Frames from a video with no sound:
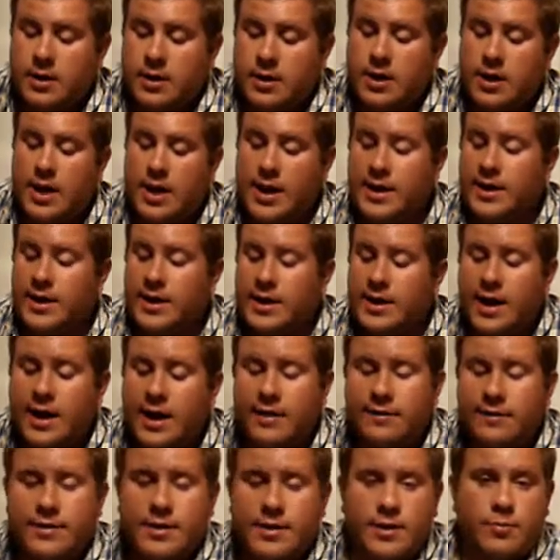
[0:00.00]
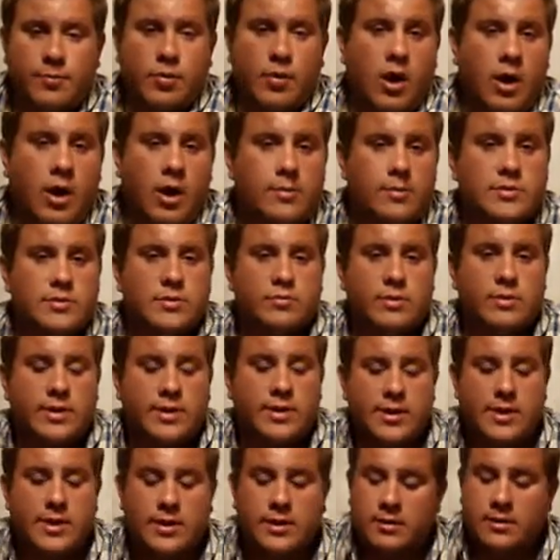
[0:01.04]
I didn't have any problems
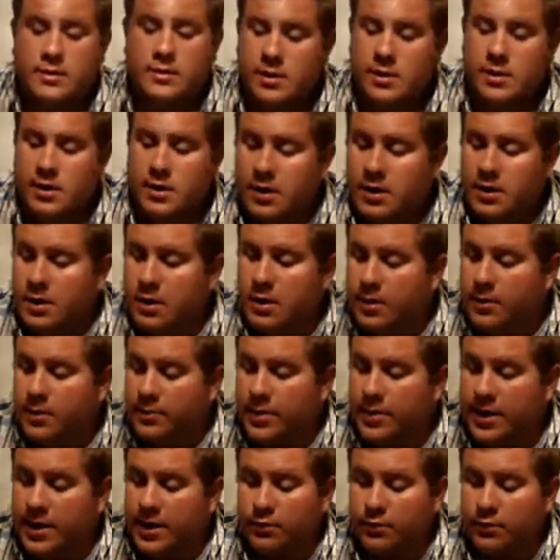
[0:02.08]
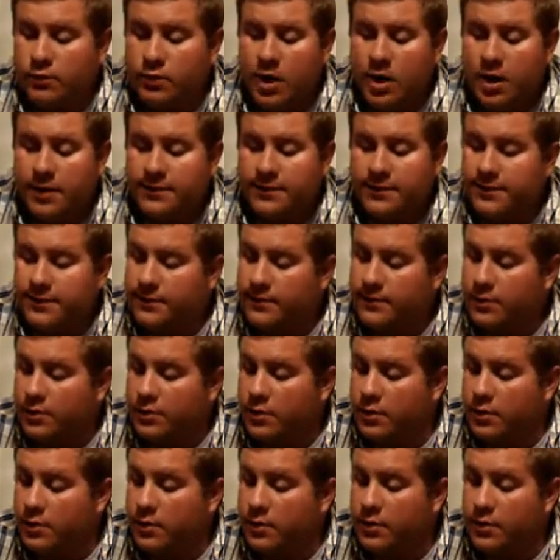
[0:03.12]
with it being rough
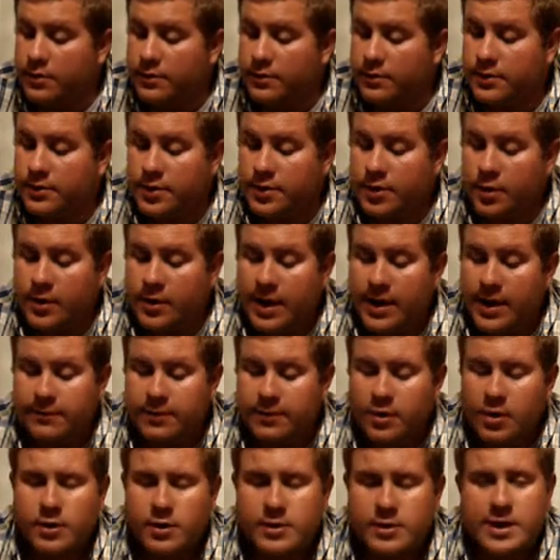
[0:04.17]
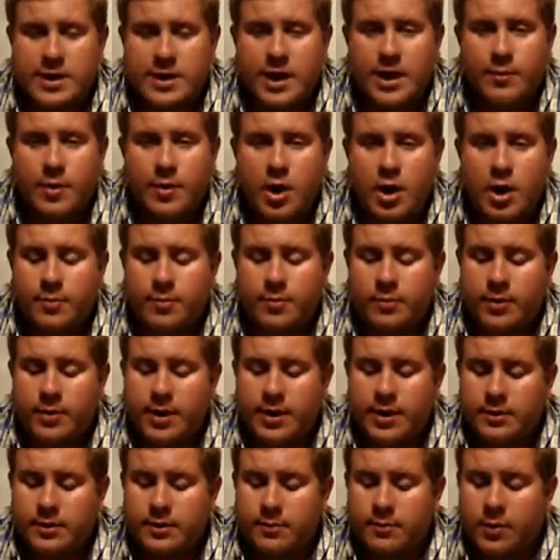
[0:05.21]
or, you know, having a hard time
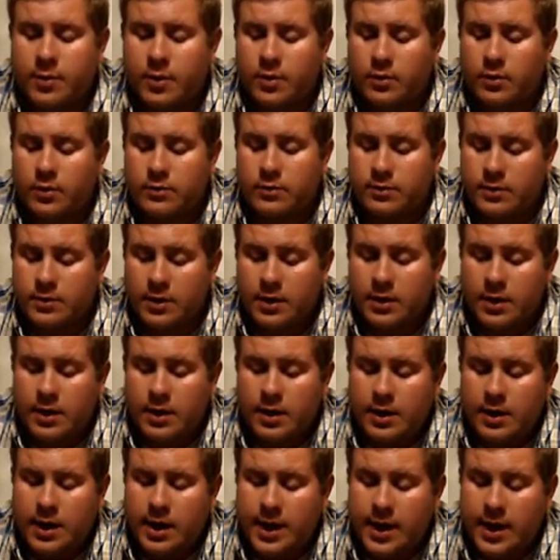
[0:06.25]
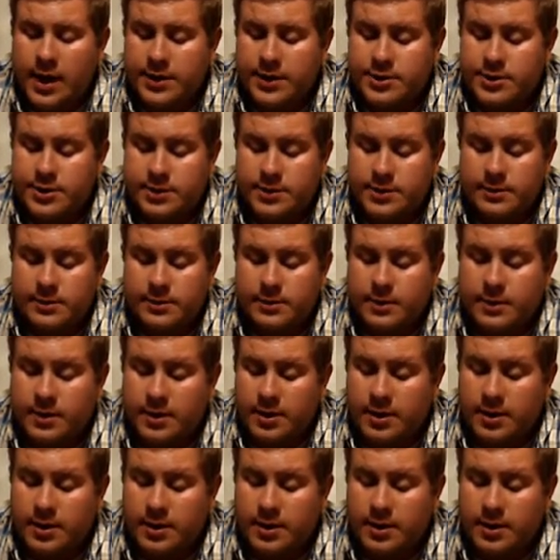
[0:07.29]
operating the bolt action.